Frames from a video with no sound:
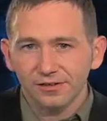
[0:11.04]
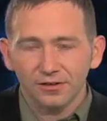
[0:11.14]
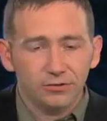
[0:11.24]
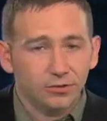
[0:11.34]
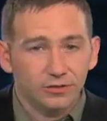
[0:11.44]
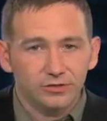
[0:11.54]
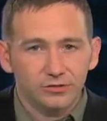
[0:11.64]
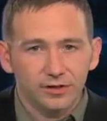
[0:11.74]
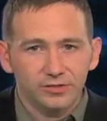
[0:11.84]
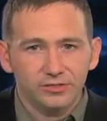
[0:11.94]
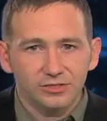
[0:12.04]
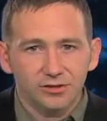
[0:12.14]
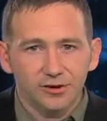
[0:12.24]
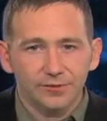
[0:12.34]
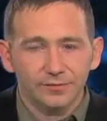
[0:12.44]
According to the Toronto
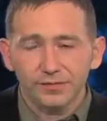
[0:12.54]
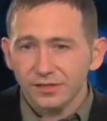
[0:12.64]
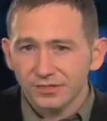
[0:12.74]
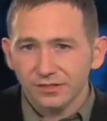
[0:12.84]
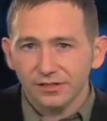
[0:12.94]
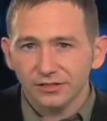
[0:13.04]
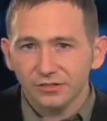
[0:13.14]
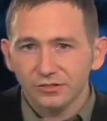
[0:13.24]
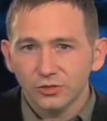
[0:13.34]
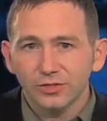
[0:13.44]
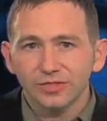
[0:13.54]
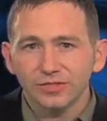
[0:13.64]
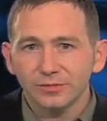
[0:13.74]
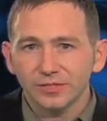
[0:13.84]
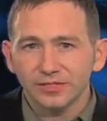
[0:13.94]
Star, these days, Joya
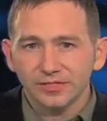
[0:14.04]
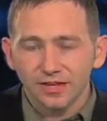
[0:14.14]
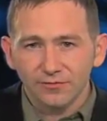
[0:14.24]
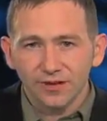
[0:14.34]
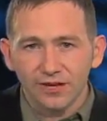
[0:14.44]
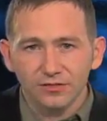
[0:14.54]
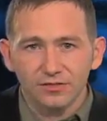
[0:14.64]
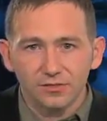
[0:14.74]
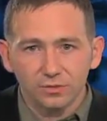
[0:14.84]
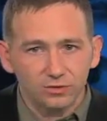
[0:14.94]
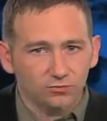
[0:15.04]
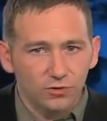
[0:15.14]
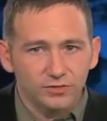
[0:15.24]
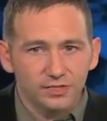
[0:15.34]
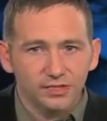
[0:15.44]
sleeps in safe houses with a
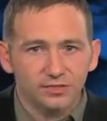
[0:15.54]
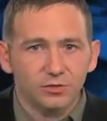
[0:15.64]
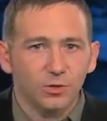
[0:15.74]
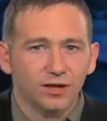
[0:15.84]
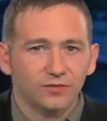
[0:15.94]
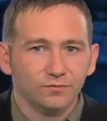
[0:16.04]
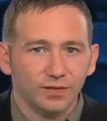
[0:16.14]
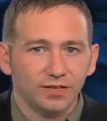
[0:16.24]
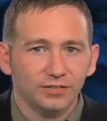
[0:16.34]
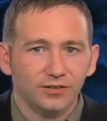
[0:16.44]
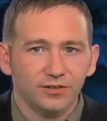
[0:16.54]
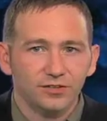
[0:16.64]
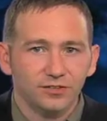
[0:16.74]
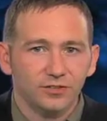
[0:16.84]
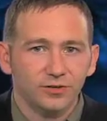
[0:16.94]
rotating squad of
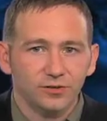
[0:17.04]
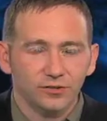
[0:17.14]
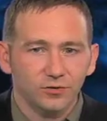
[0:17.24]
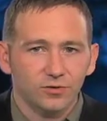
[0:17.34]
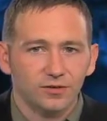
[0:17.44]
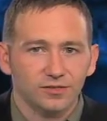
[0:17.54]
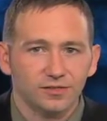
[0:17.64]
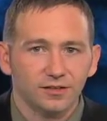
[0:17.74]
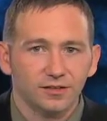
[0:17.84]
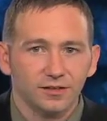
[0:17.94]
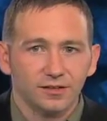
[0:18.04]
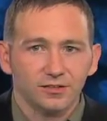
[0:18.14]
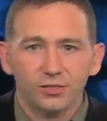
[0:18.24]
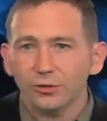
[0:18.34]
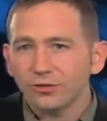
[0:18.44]
bodyguards securing the doors.
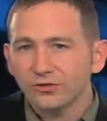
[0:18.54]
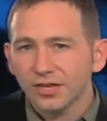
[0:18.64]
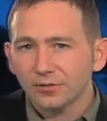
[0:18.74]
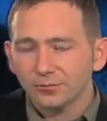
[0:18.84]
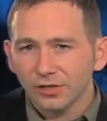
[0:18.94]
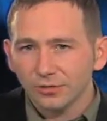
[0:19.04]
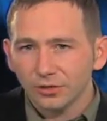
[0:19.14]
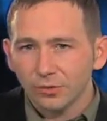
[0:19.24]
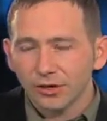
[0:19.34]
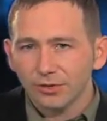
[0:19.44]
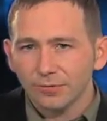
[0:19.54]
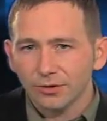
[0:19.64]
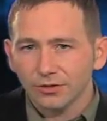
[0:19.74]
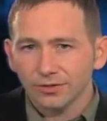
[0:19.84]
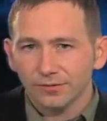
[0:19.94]
She only goes out in public wearing a
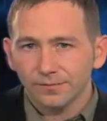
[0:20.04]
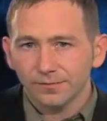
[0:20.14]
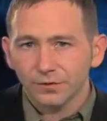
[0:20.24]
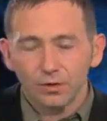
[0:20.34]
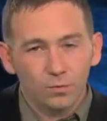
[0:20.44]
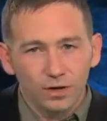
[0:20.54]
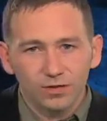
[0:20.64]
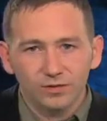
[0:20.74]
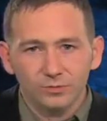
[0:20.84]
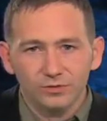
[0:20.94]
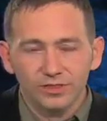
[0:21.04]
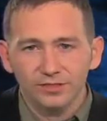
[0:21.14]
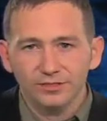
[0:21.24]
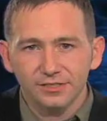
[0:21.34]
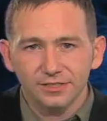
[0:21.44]
burqa. Her wedding was
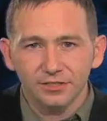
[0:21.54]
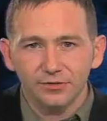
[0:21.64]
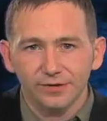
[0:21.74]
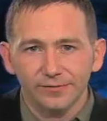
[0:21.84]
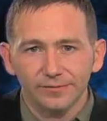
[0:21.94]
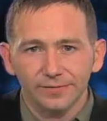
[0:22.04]
held in secret.